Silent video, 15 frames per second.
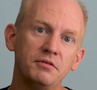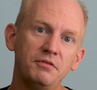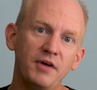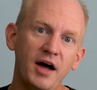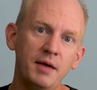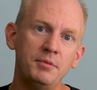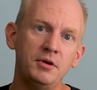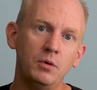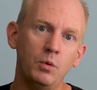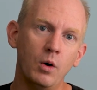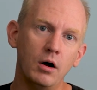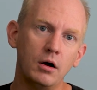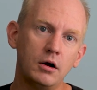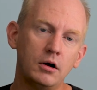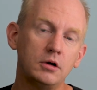a 5-minute
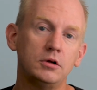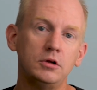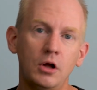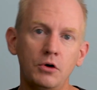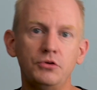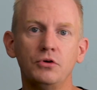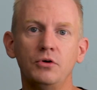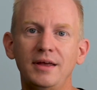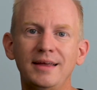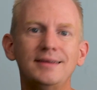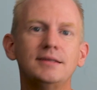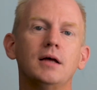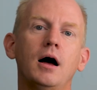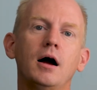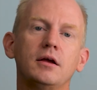walk closer
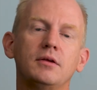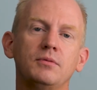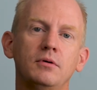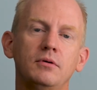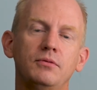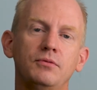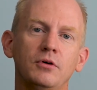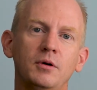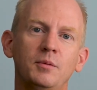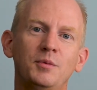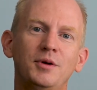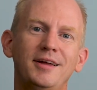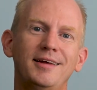into Oxford from